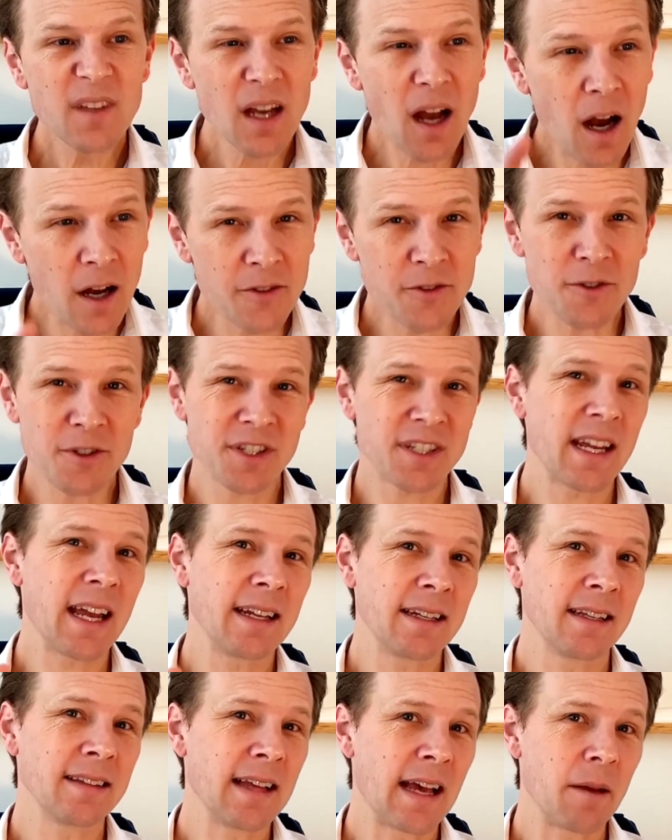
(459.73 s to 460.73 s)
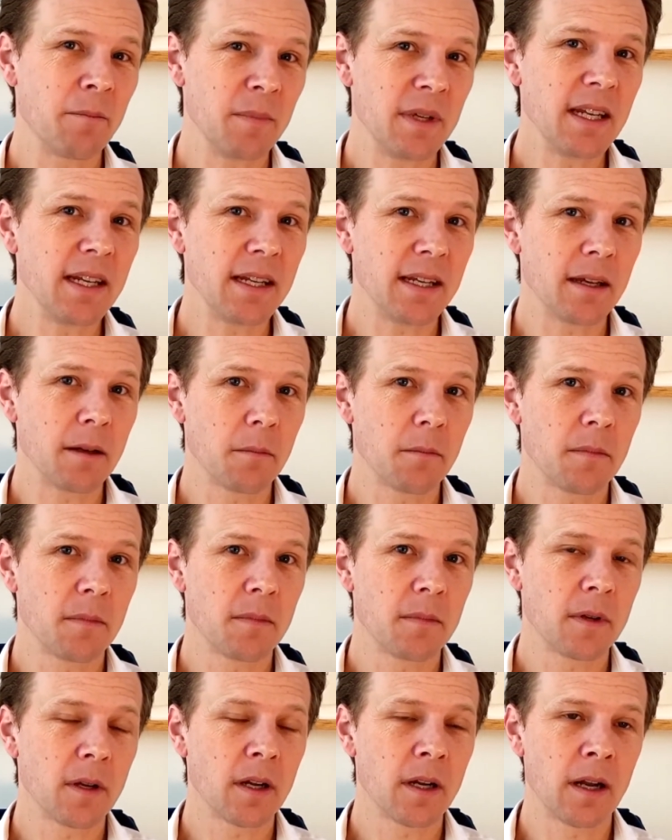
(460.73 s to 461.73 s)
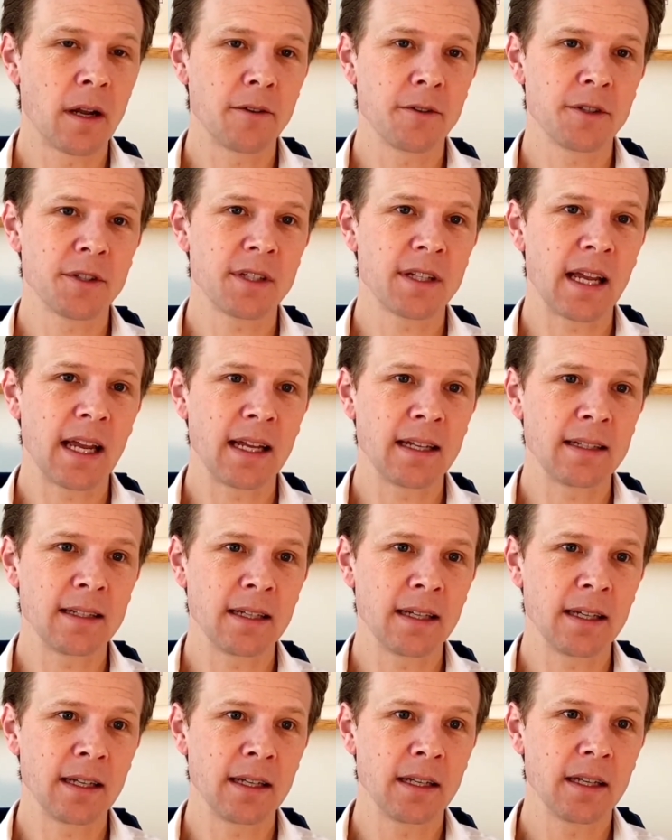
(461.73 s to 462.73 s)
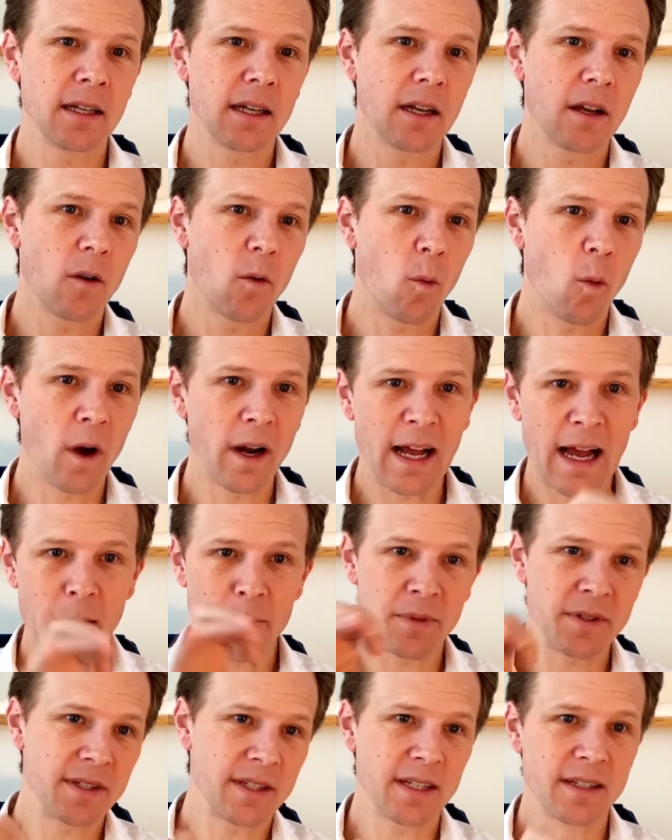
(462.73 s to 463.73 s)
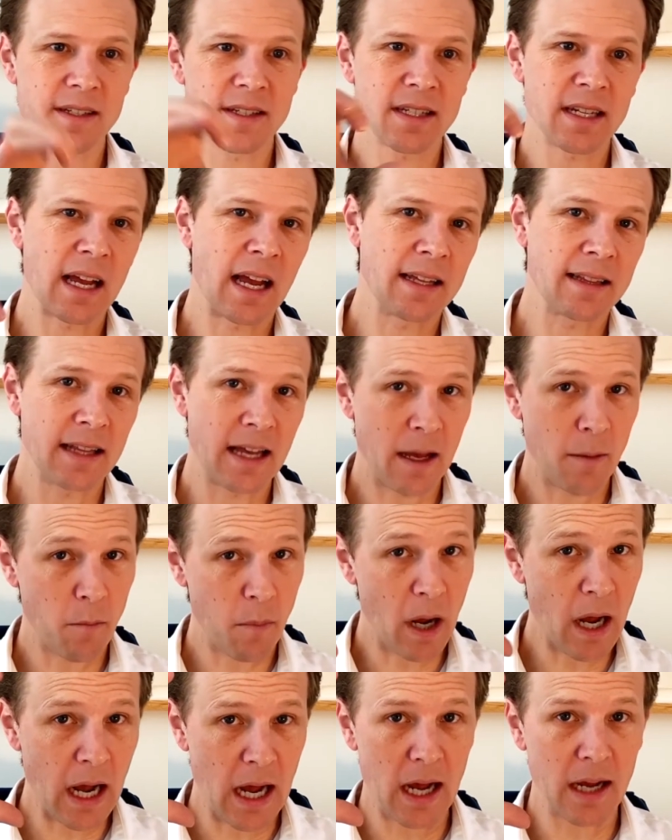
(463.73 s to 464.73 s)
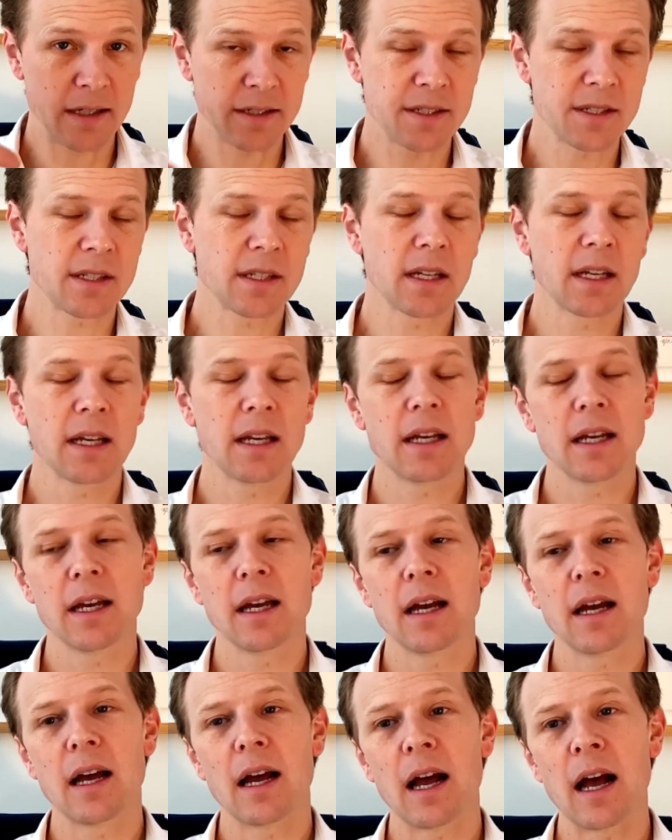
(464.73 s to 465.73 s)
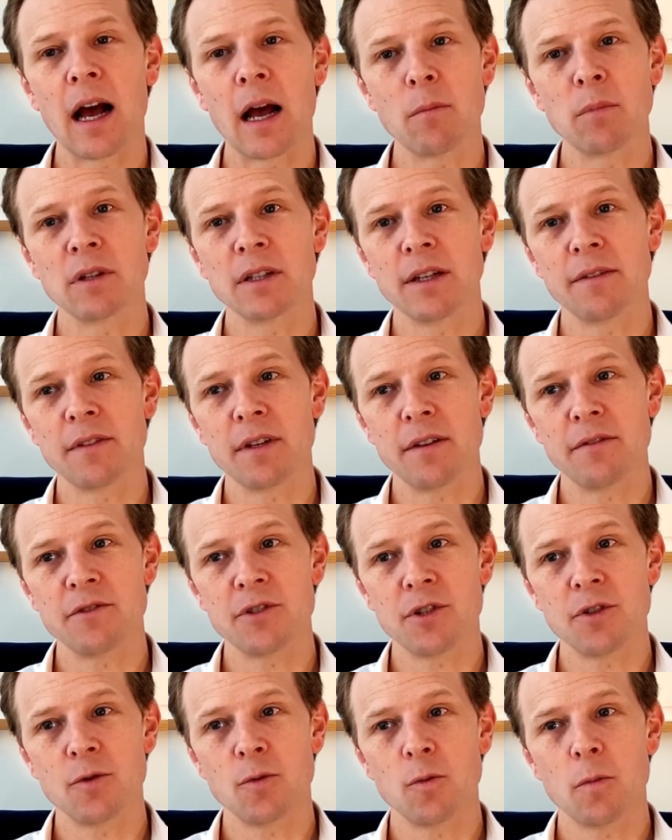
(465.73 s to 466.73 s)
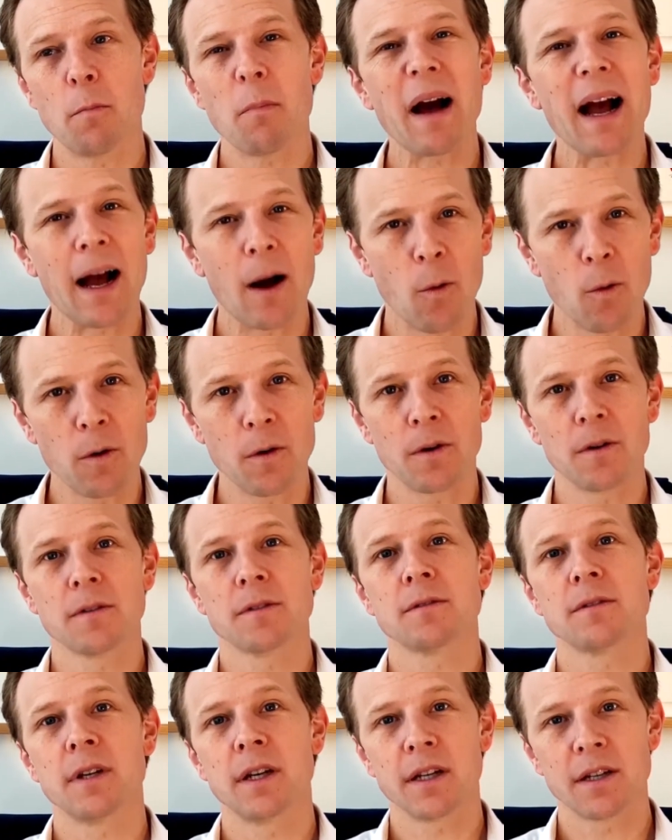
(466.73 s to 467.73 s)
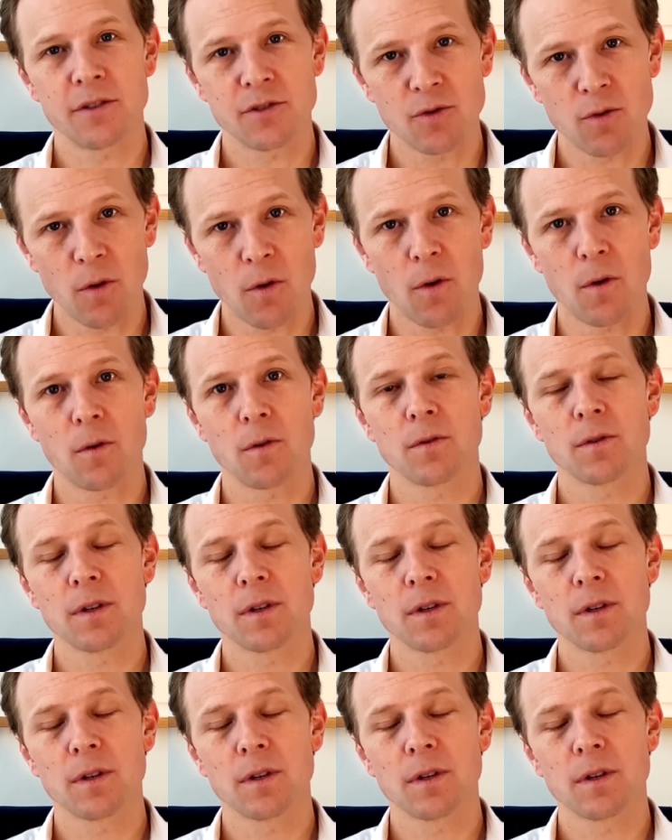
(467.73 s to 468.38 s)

understanding that medium and understanding what happens inside that box, I believe gives you power and control.